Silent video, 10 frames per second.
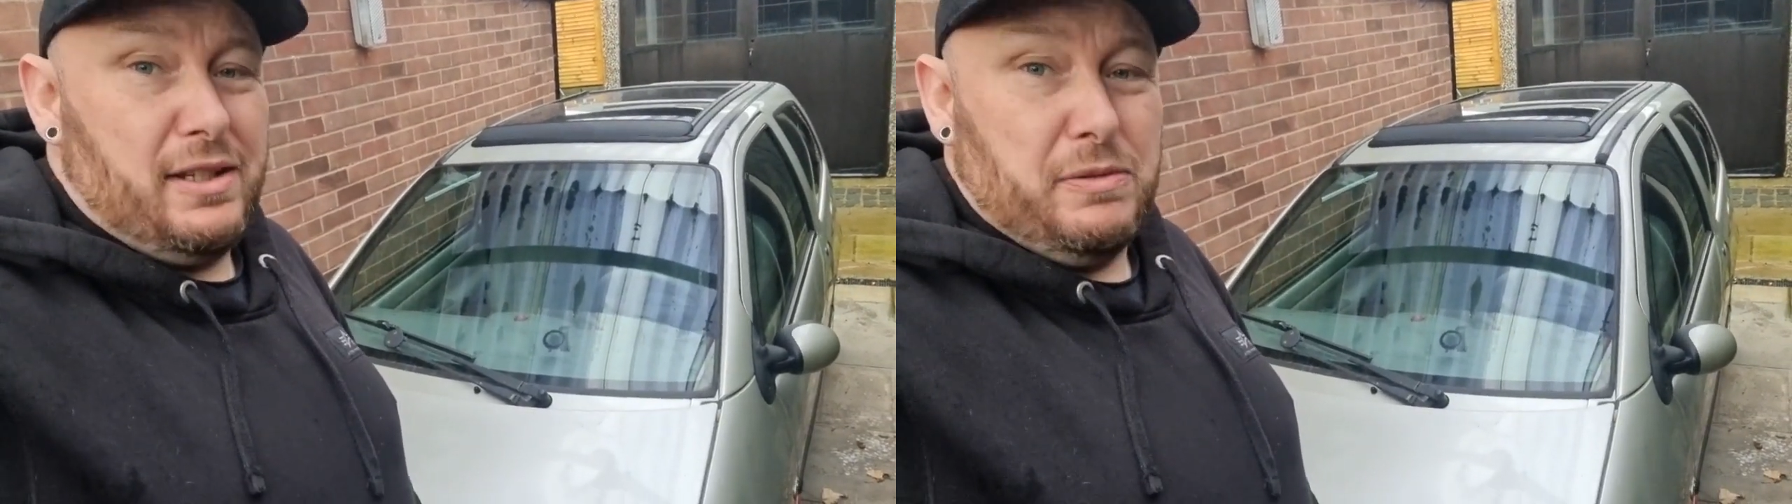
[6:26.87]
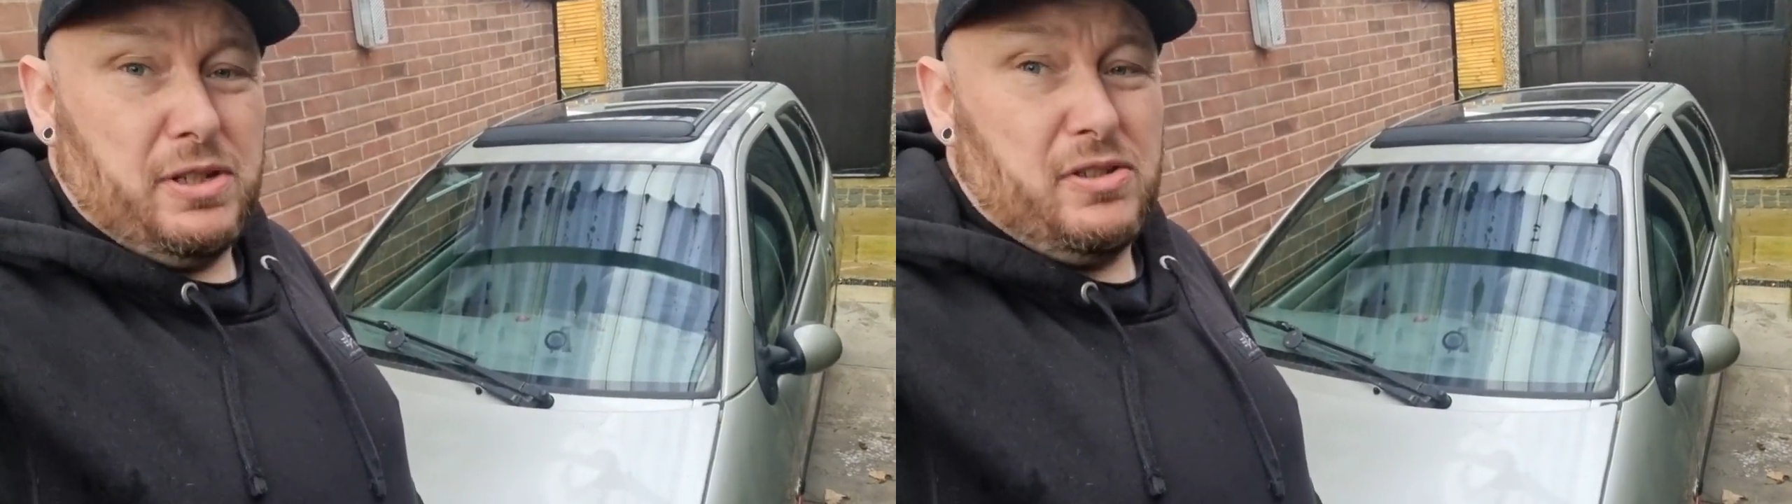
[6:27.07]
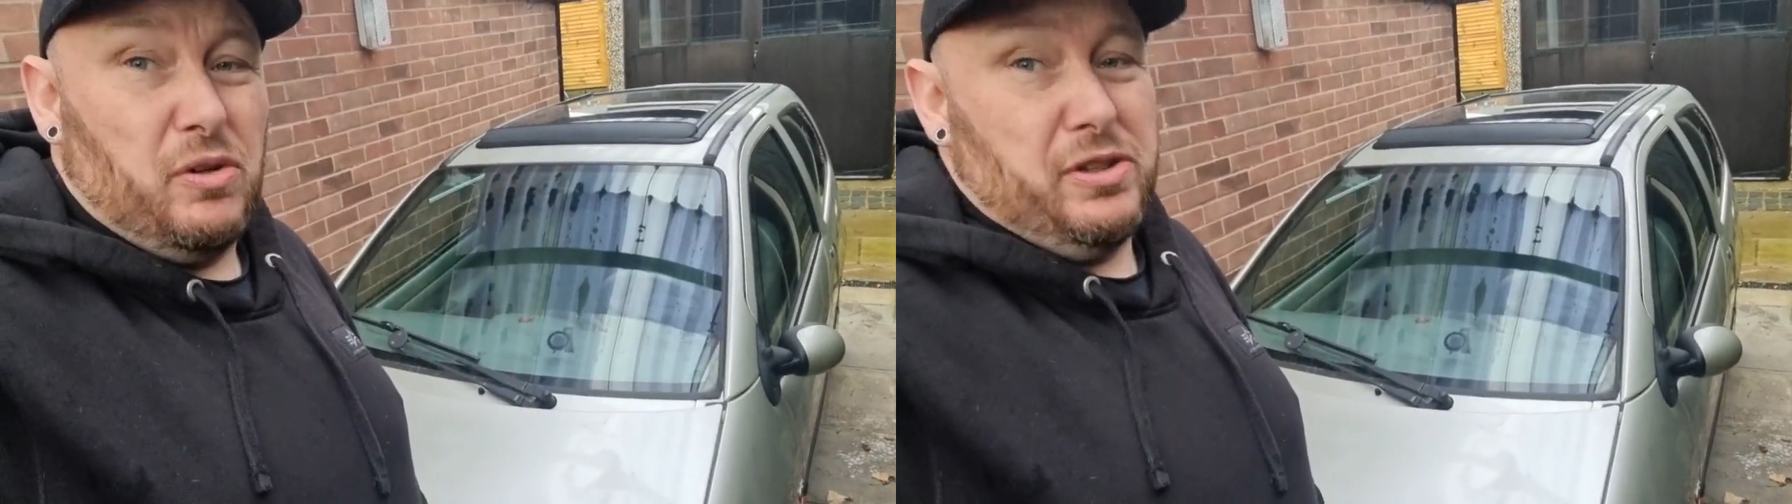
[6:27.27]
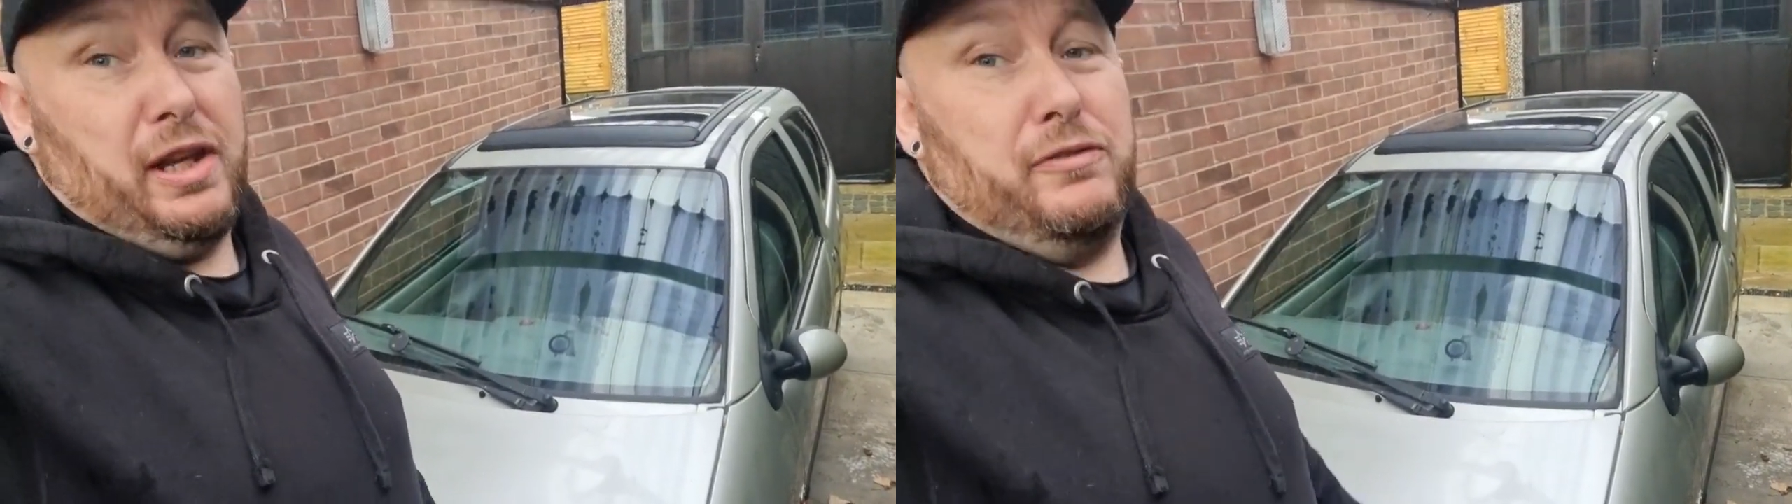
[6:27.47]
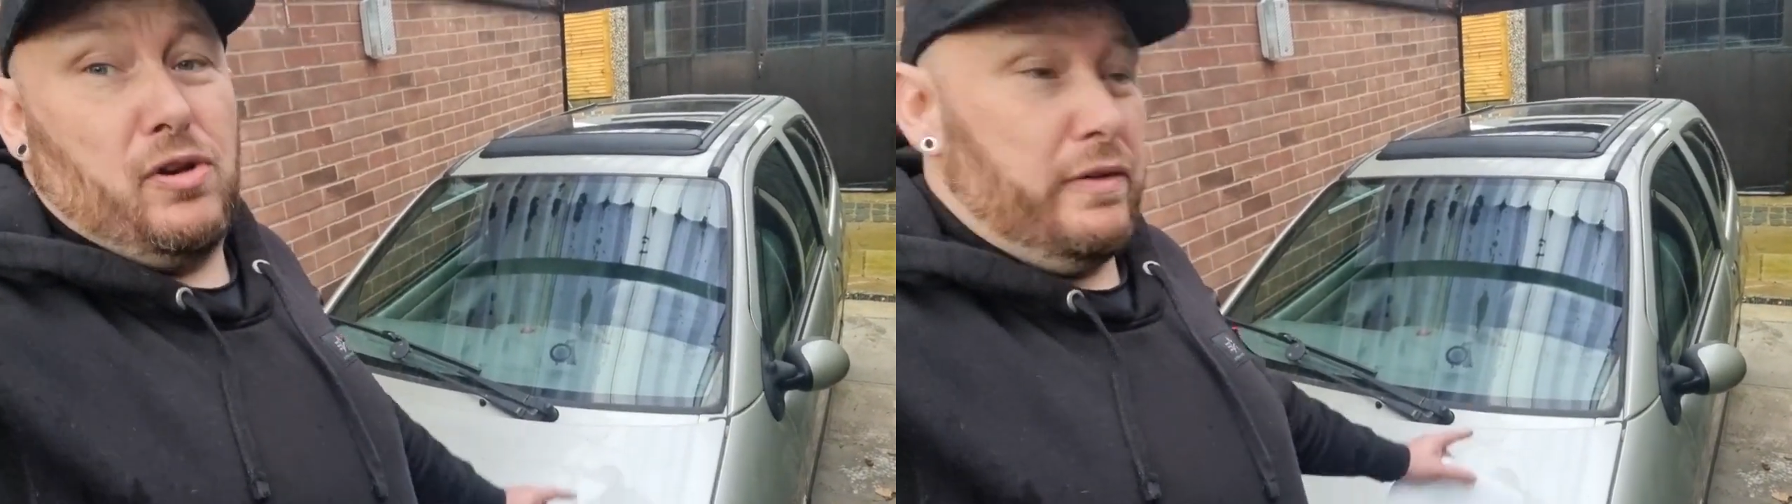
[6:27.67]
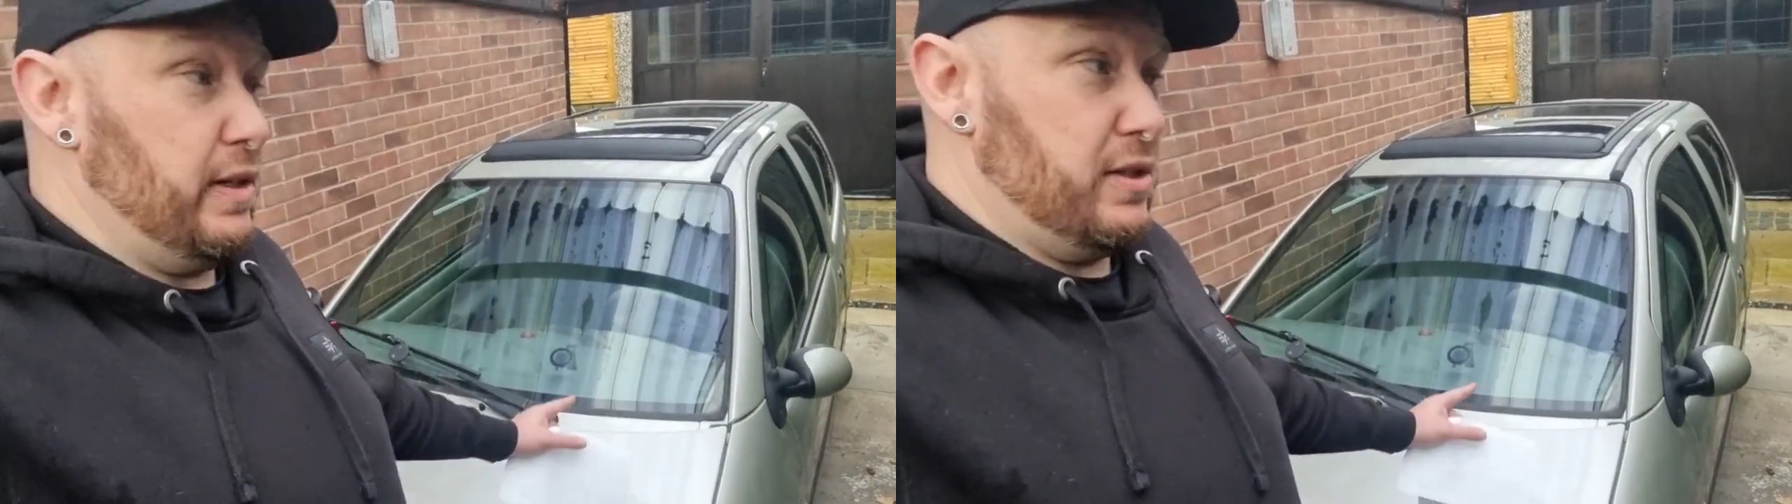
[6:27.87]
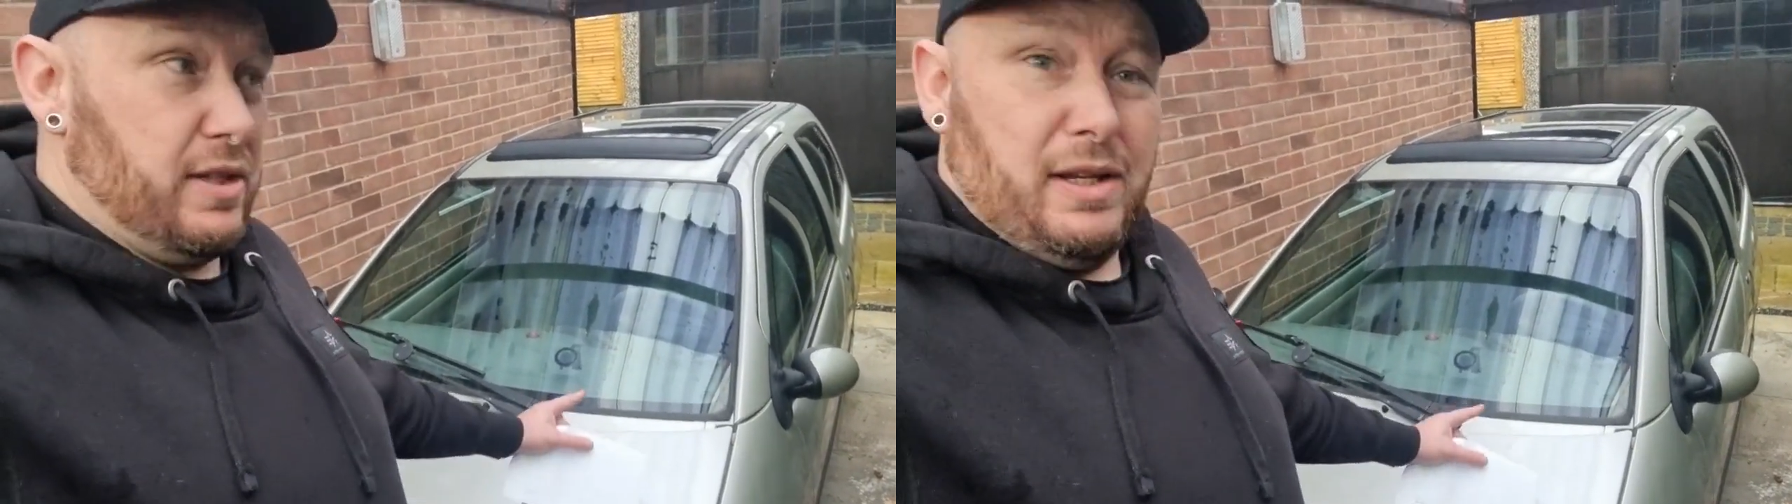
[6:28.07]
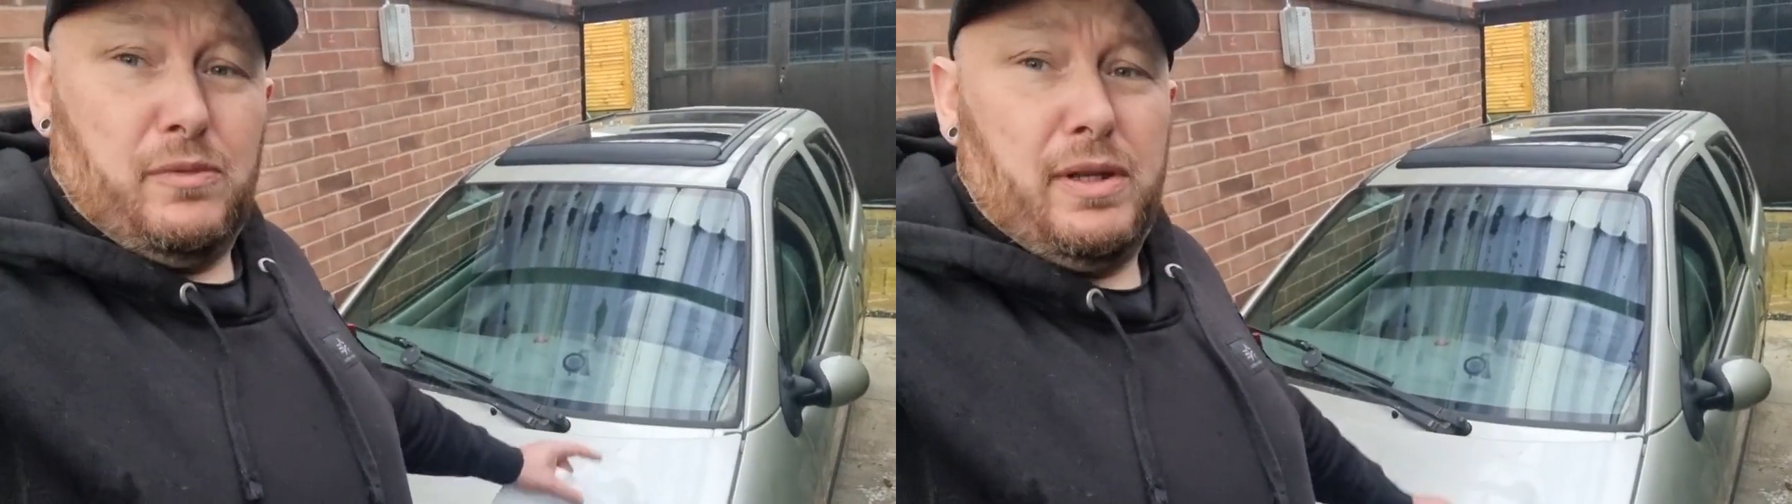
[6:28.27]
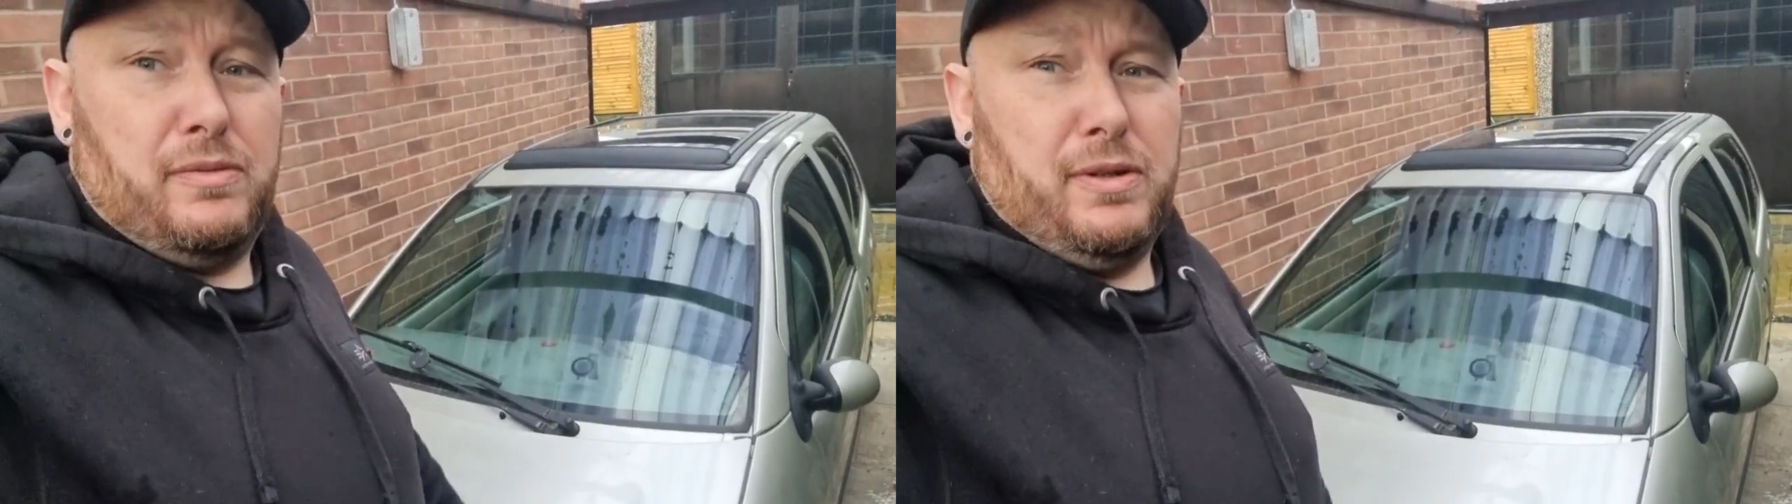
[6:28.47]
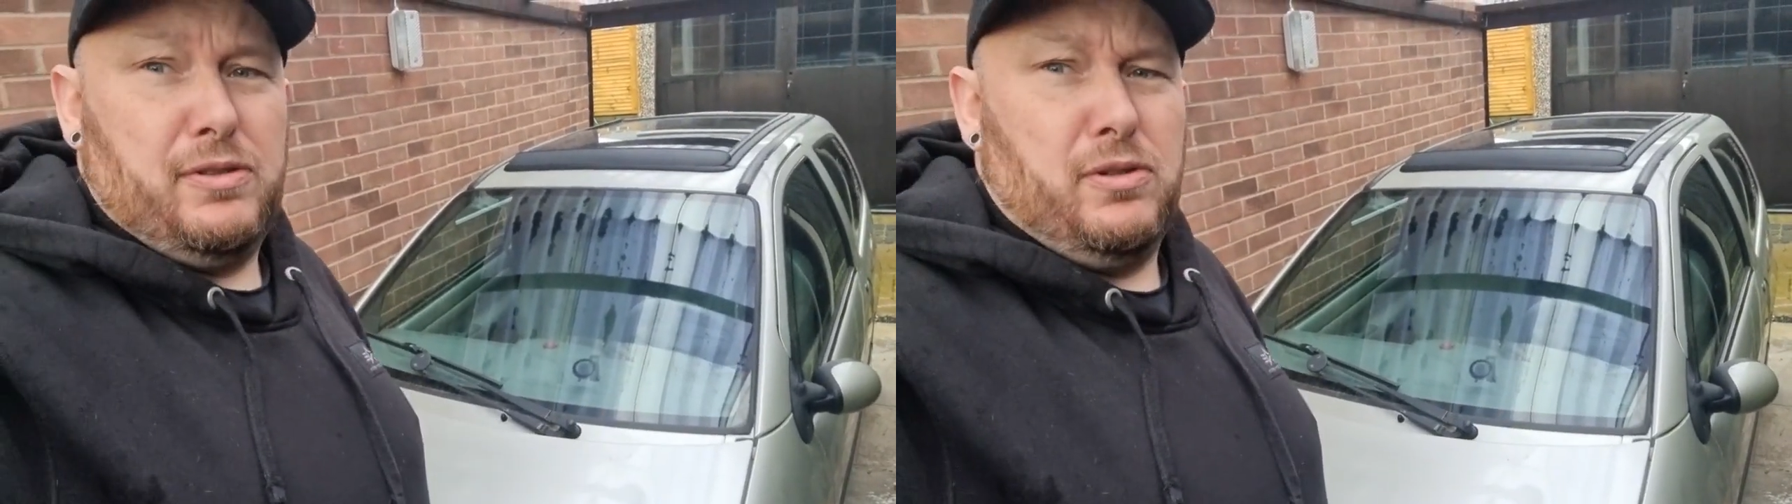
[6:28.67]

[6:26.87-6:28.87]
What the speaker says: it was just not safe driving this thing with